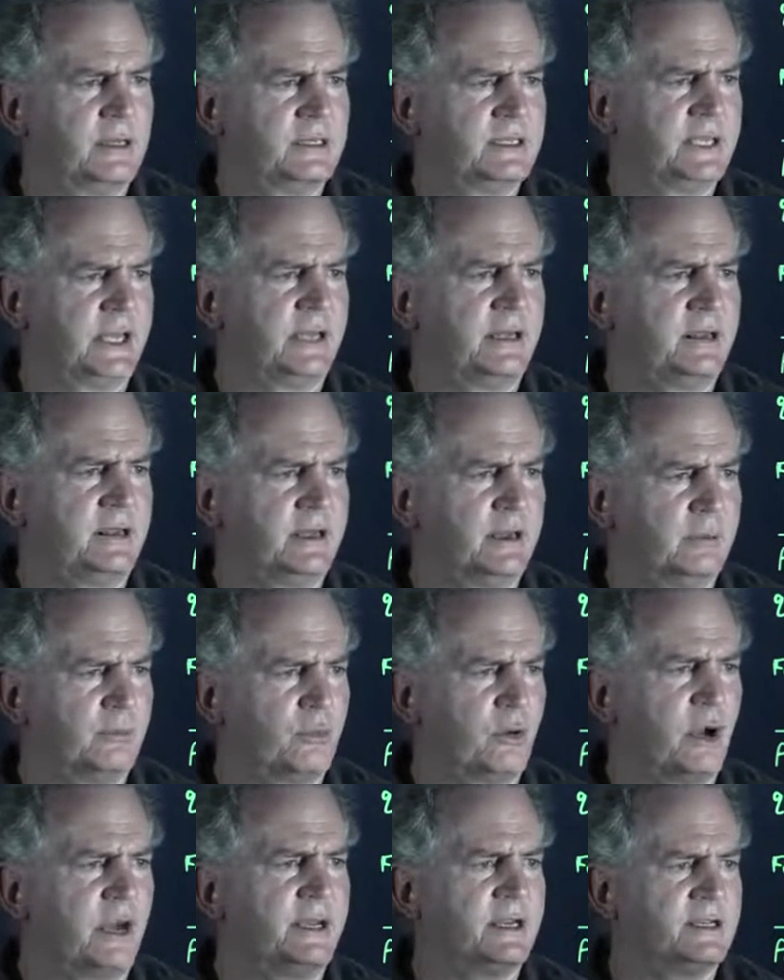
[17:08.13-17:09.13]
Take the
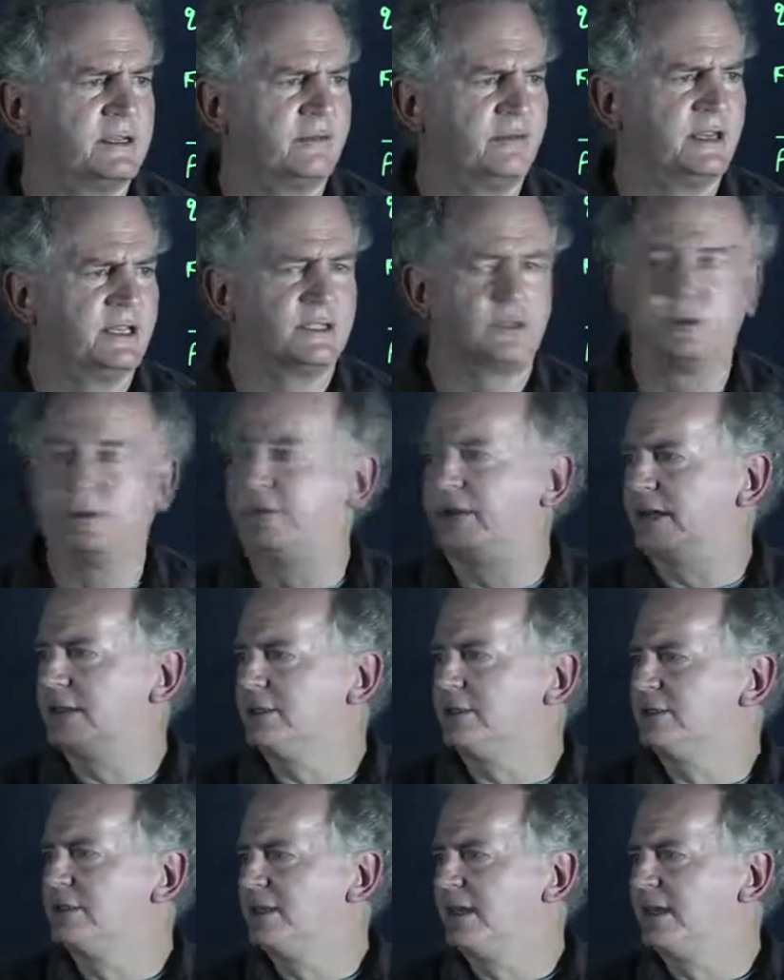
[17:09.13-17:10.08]
product of these three vectors